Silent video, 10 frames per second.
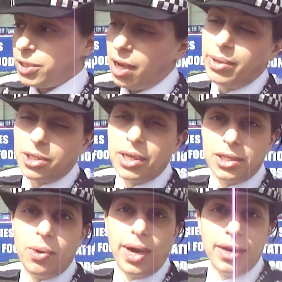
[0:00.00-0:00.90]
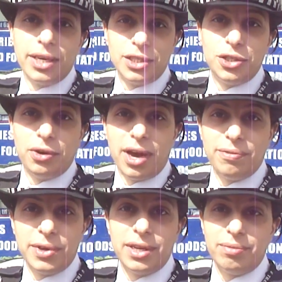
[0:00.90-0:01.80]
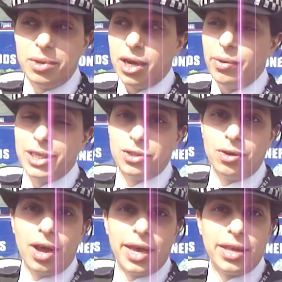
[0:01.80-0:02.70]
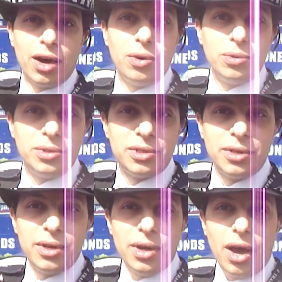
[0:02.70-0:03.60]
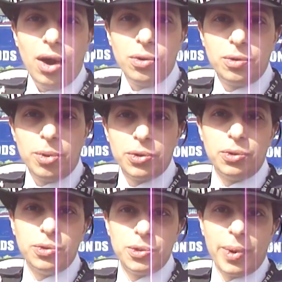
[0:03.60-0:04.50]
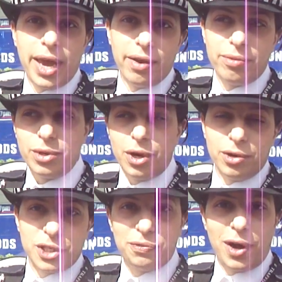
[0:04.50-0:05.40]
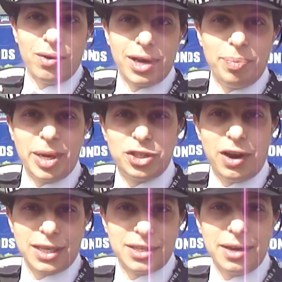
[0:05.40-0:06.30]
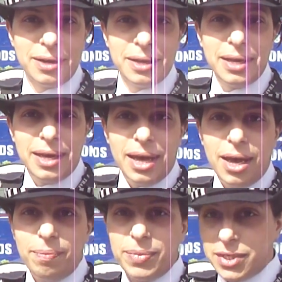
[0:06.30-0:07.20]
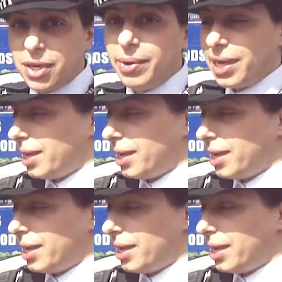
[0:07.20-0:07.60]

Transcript: So it's quite nice to drive, and you know it's not like the old models where it just felt like a big tractor. So it